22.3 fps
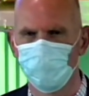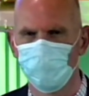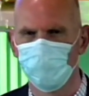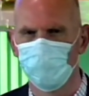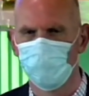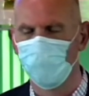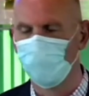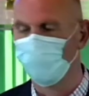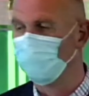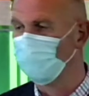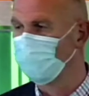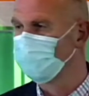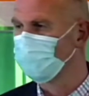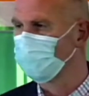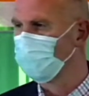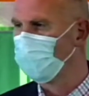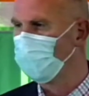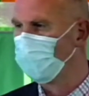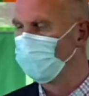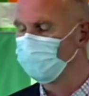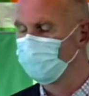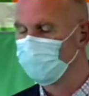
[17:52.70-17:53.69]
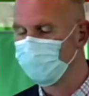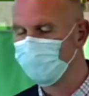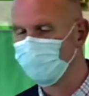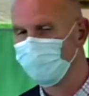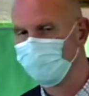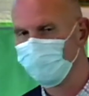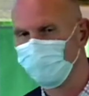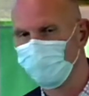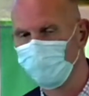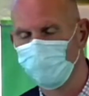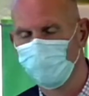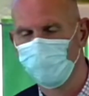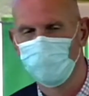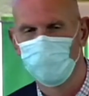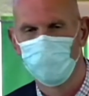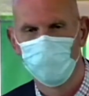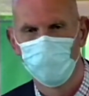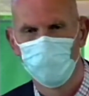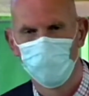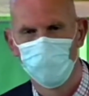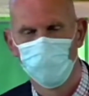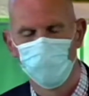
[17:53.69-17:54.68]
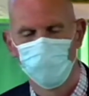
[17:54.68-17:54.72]
I wonder how many
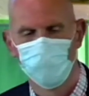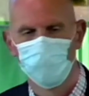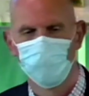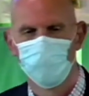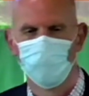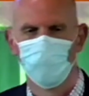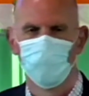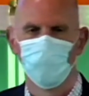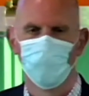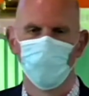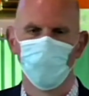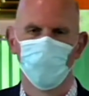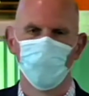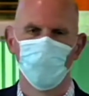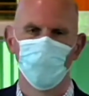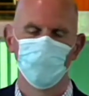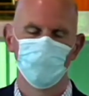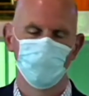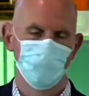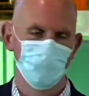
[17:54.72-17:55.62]
of